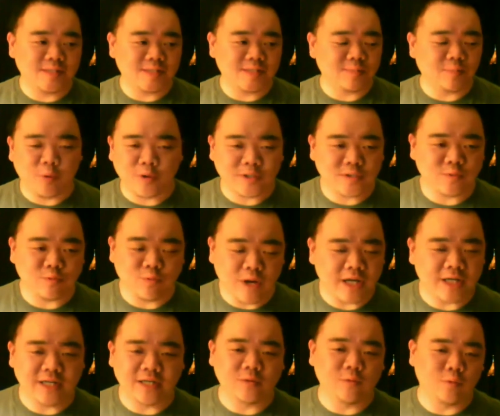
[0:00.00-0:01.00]
sports
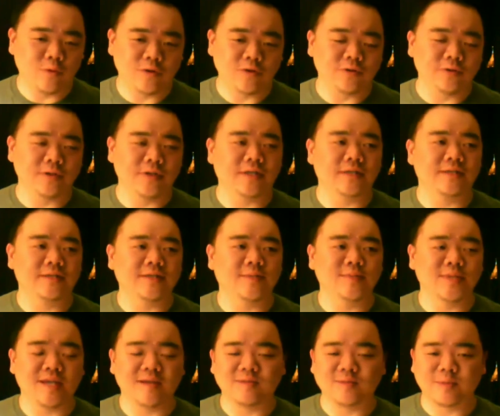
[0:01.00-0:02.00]
writing world,
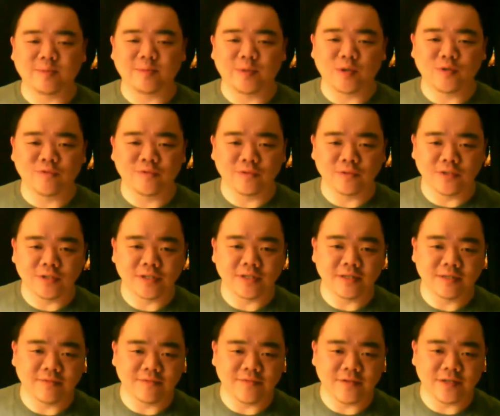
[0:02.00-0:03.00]
sometimes people overlook
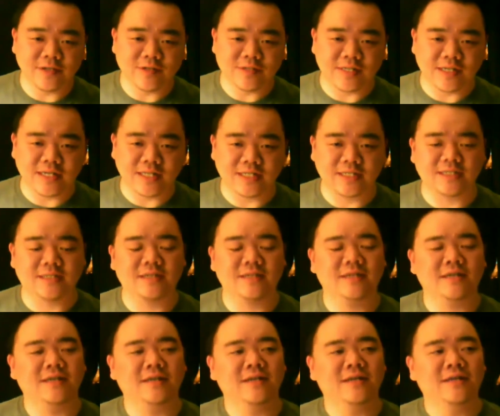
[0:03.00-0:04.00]
figure skating,
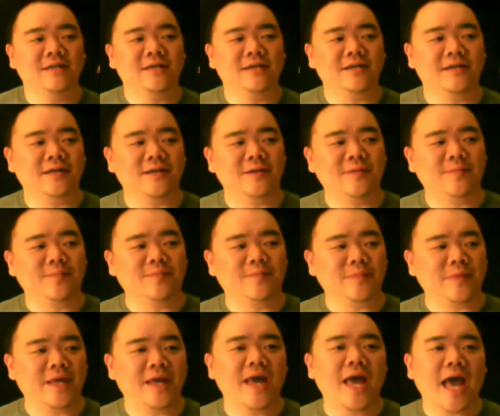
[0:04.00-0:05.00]
and
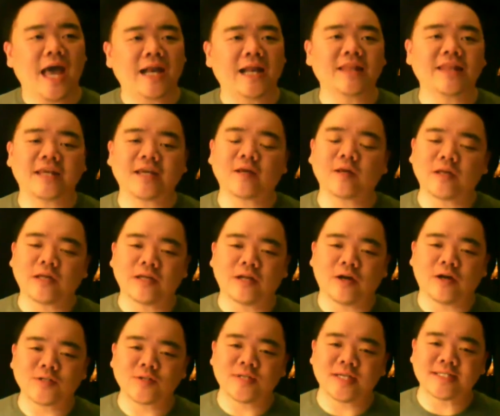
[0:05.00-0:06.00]
I think it
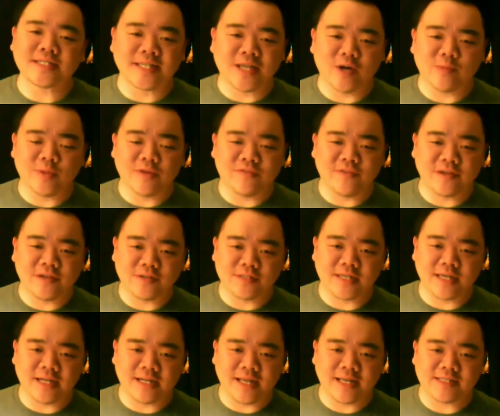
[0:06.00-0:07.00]
also doesn't help that figure
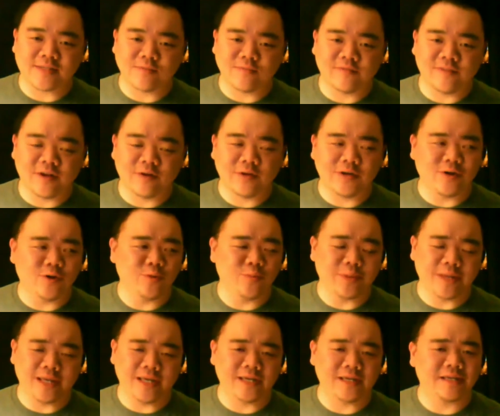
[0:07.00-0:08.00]
skating has a very
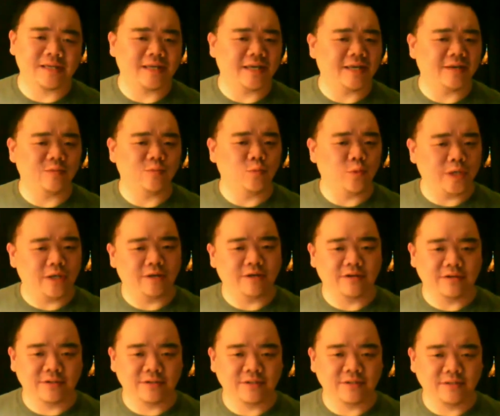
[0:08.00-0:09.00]
opaque and
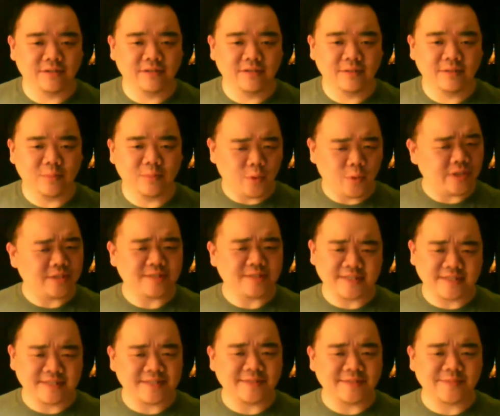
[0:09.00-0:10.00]
weird point
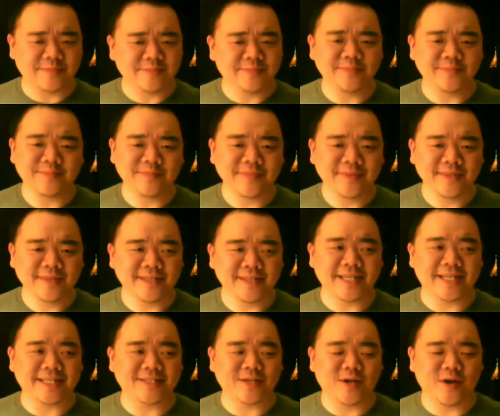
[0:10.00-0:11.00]
system.
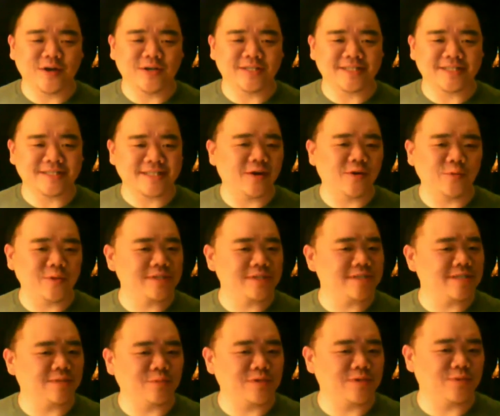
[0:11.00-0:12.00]
Like, it's hard to tell when
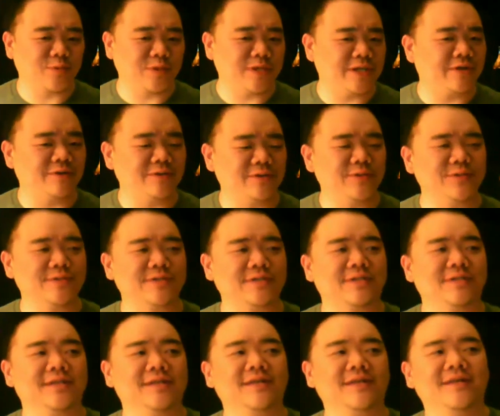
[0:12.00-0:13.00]
someone's winning or
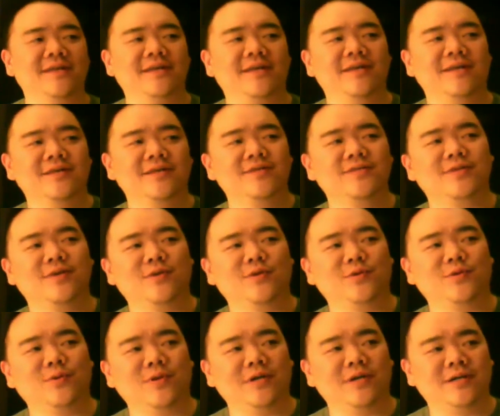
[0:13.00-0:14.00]
losing.
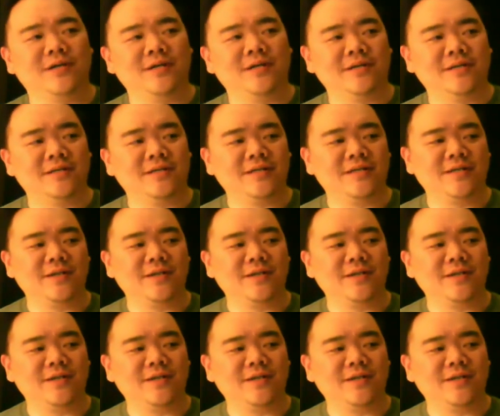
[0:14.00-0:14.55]
So,